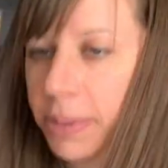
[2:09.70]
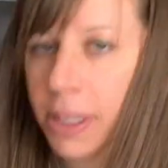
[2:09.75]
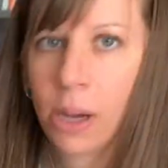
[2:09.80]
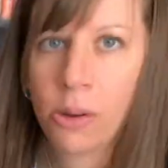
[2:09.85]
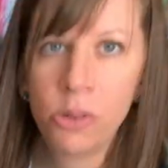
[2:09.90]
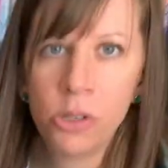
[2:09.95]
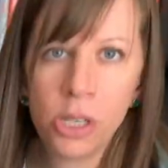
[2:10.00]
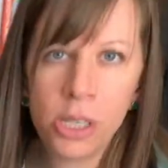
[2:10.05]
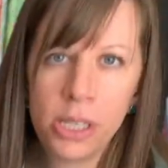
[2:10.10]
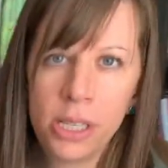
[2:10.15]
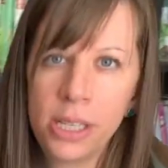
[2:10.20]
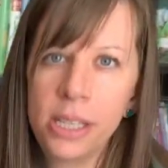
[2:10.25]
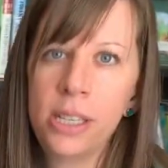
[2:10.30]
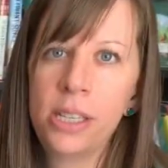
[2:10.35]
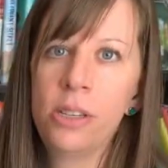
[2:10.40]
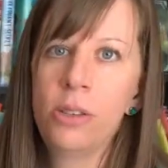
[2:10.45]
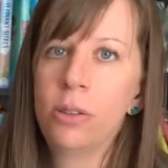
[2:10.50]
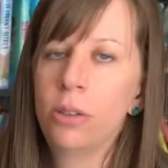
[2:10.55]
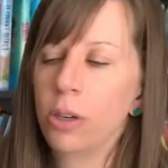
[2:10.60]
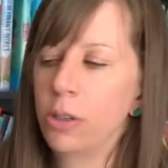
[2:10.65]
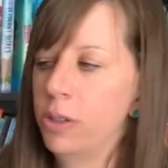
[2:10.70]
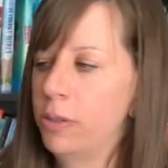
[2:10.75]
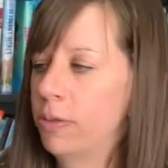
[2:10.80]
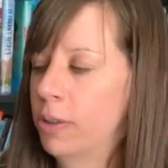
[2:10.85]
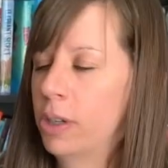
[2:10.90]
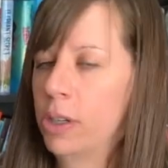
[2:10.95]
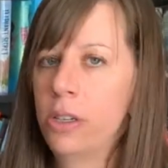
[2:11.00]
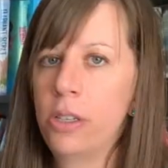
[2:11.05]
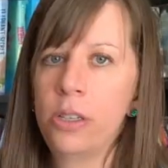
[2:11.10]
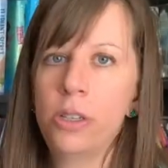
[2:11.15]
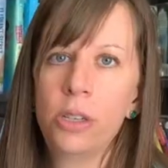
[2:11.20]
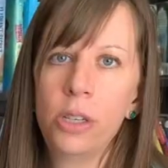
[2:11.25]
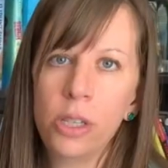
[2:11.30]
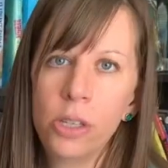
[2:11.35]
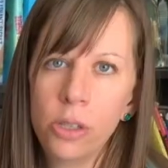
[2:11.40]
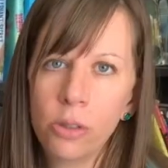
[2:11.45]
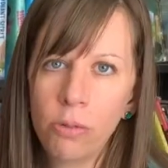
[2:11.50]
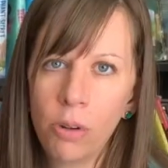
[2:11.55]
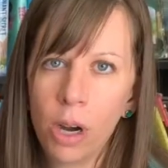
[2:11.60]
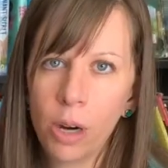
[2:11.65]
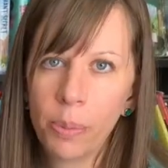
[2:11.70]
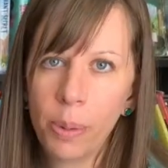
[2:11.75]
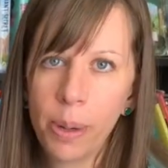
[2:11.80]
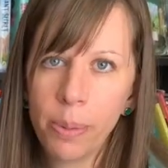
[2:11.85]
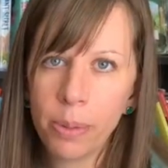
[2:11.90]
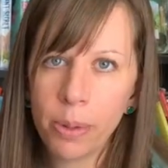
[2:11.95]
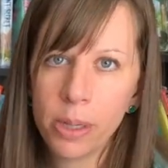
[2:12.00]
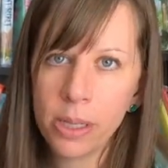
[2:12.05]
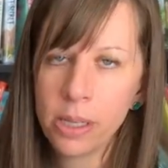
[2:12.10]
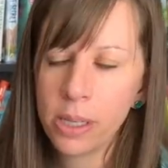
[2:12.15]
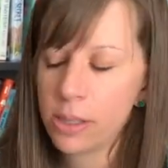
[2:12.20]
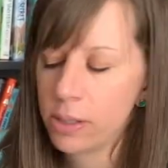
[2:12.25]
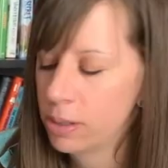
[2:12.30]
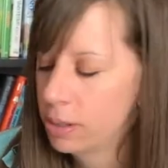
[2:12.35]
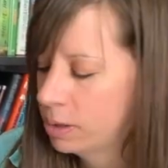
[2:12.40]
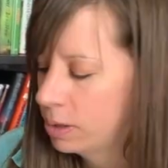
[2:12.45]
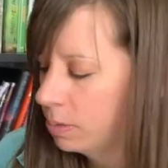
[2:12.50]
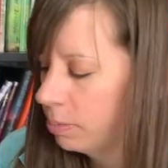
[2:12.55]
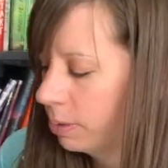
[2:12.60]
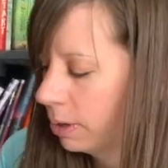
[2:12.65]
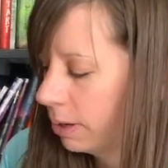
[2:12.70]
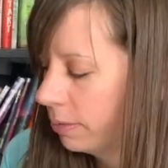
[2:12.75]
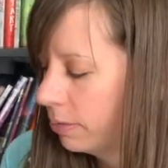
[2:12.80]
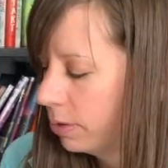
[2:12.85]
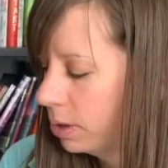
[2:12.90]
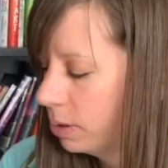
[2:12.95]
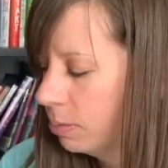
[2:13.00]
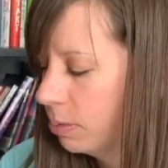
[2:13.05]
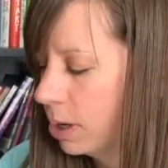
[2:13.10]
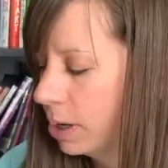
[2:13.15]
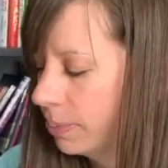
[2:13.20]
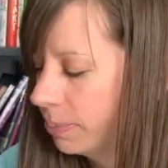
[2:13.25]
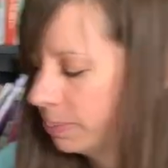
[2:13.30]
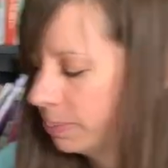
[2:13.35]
that was just to see who goes first. You can do rock, paper, scissors, whatever you want.